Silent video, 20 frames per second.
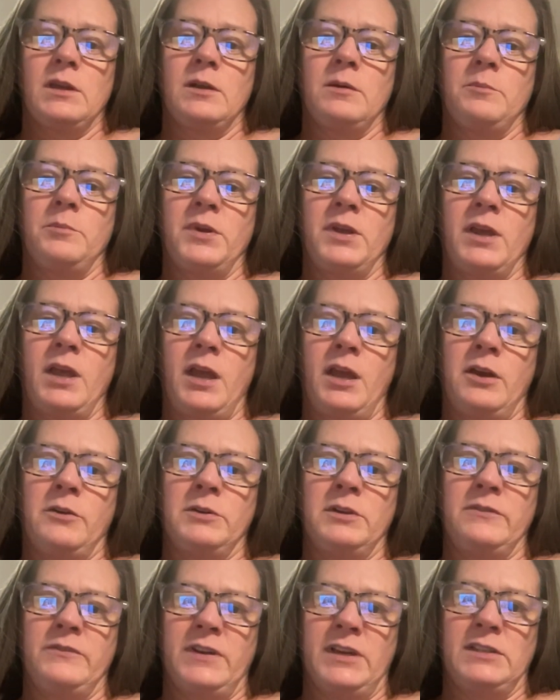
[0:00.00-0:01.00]
big
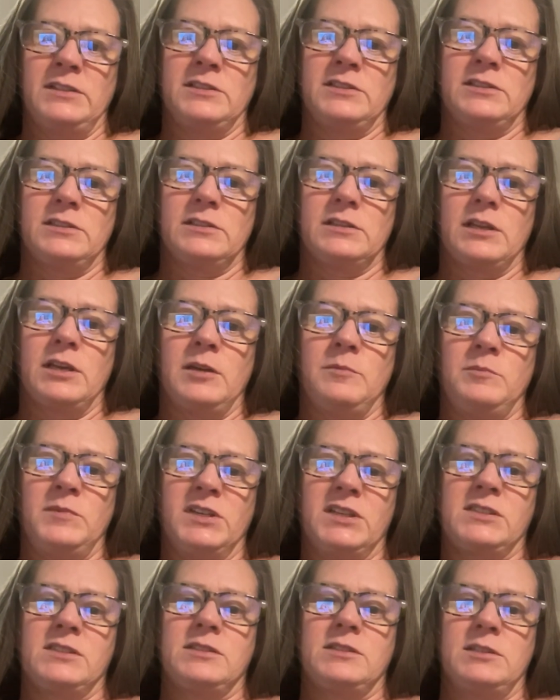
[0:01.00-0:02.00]
air events, and
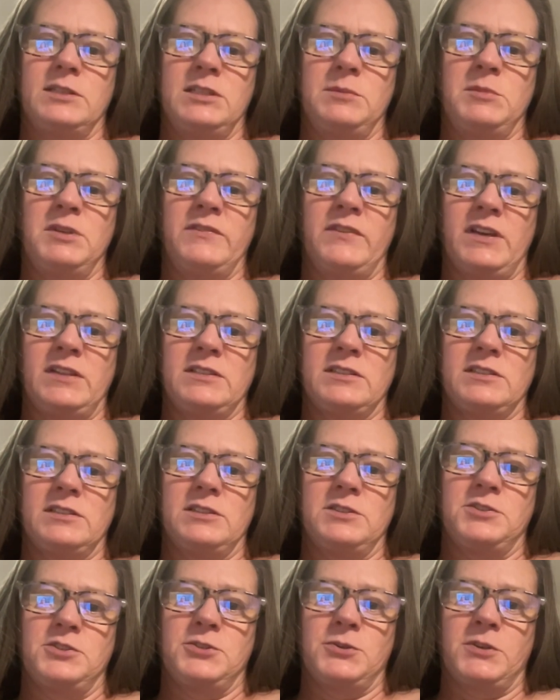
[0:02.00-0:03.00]
mixed team events
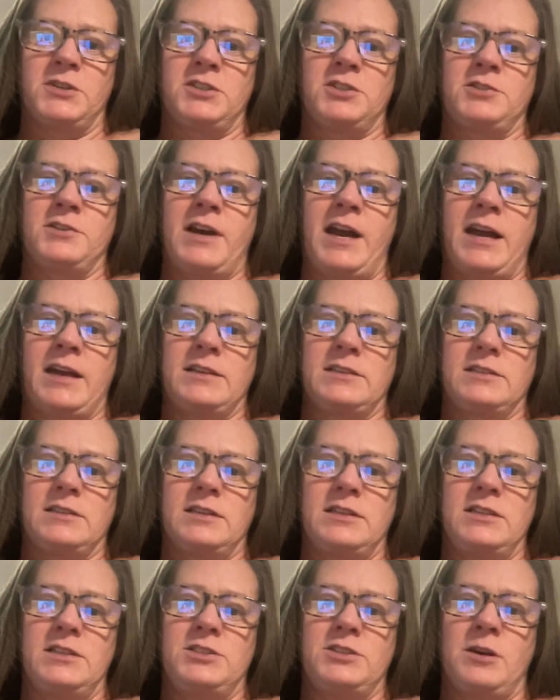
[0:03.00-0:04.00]
in short track
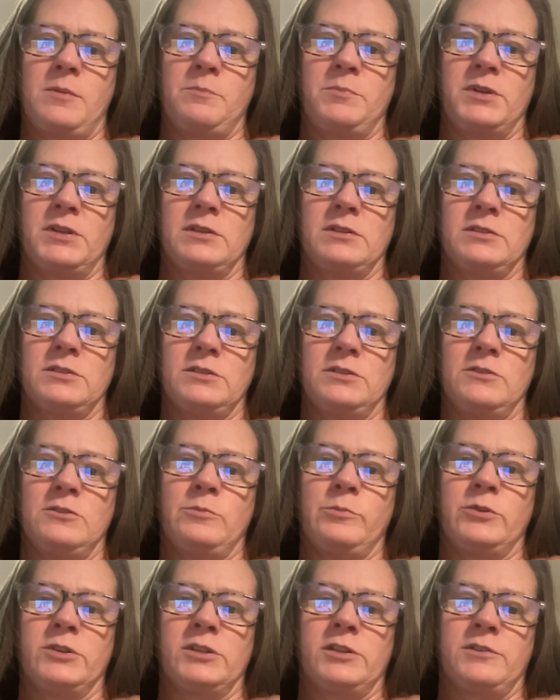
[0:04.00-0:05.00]
ski jumping,
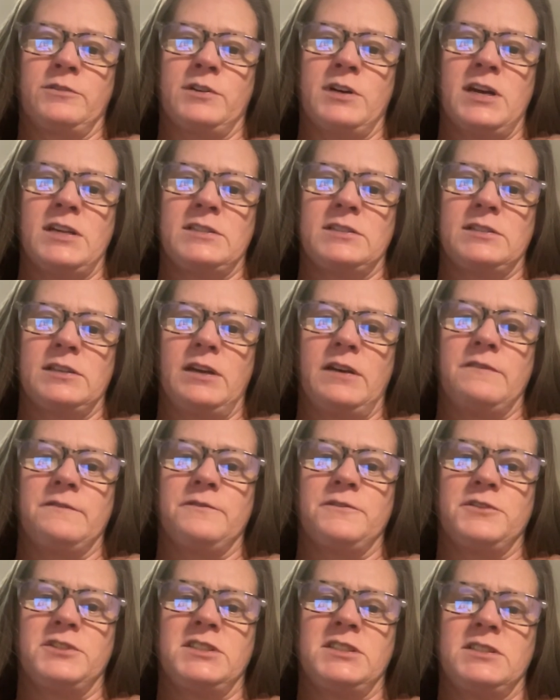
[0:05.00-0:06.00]
snowboard cross, and
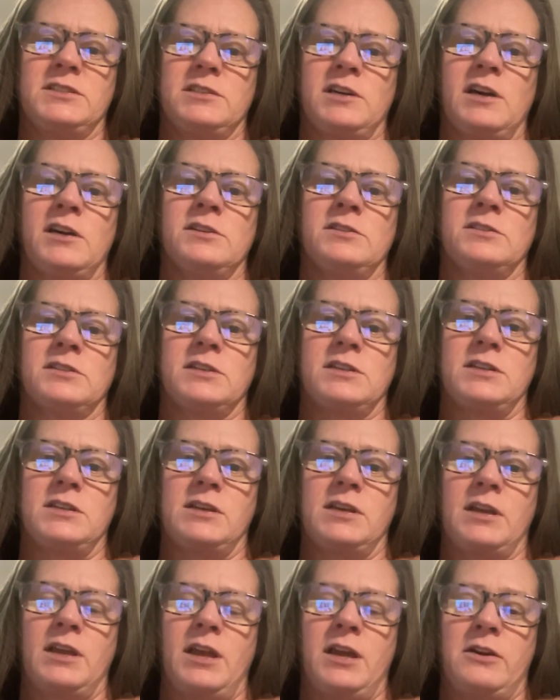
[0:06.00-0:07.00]
freestyle
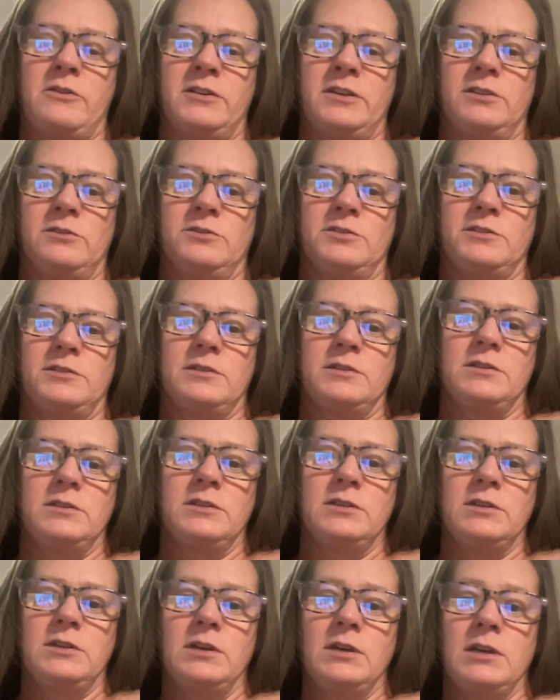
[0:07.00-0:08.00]
skiing aerials.
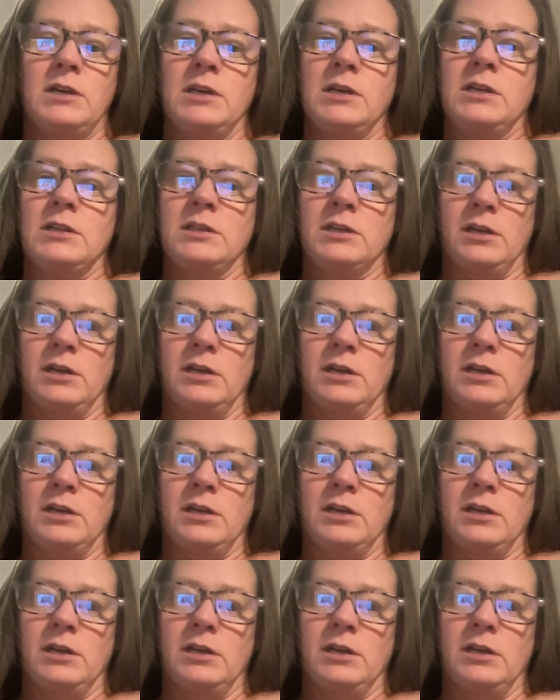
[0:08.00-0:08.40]
The